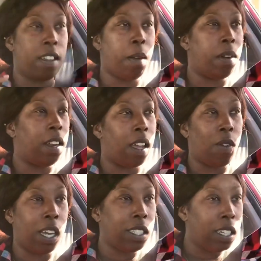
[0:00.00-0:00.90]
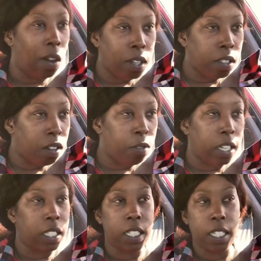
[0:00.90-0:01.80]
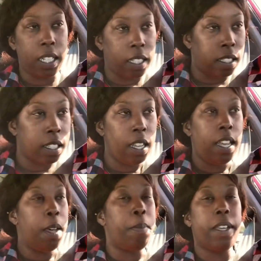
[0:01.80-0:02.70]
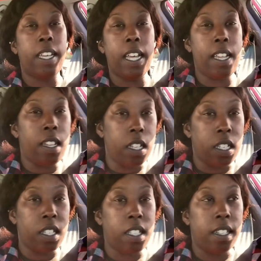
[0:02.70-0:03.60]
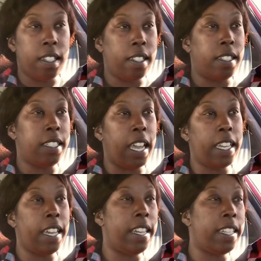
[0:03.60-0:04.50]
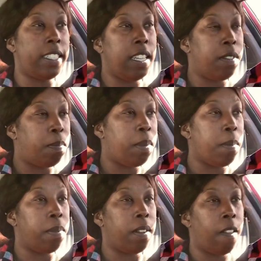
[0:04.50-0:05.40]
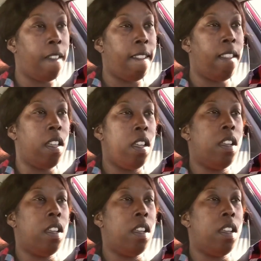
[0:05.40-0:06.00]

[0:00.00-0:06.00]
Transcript: probably like, why she always on the way to the dentist? Because take care of your teeth, people. I'm gonna find out, bro.